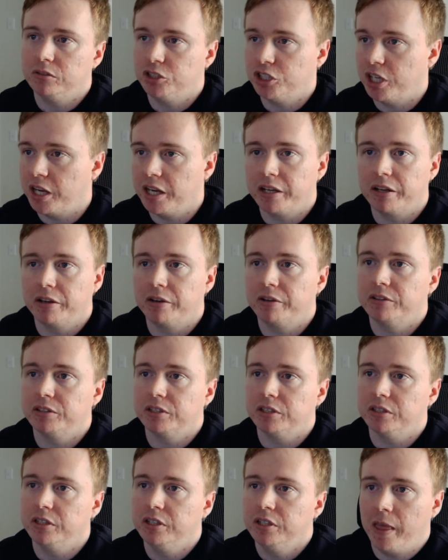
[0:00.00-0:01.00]

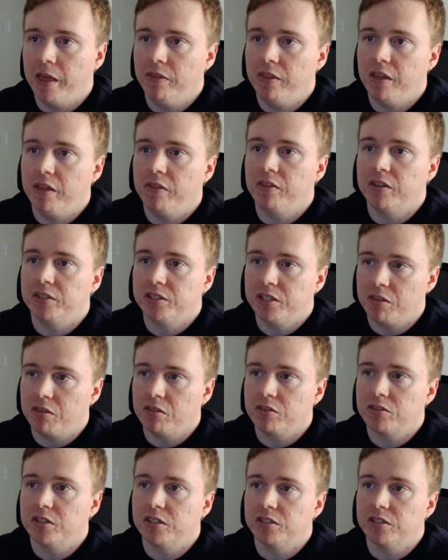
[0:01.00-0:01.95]
shakers, and then the synths.